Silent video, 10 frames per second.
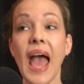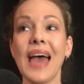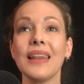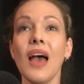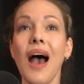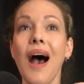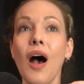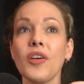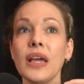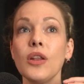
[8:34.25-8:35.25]
And
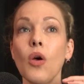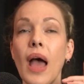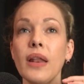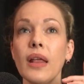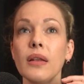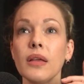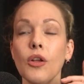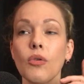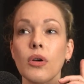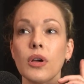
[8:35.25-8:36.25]
in and and
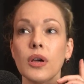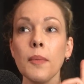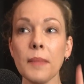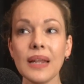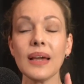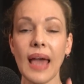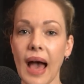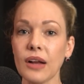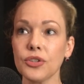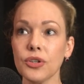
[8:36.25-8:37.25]
you know, comedic
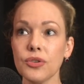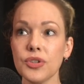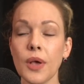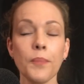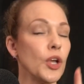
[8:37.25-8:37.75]
actors,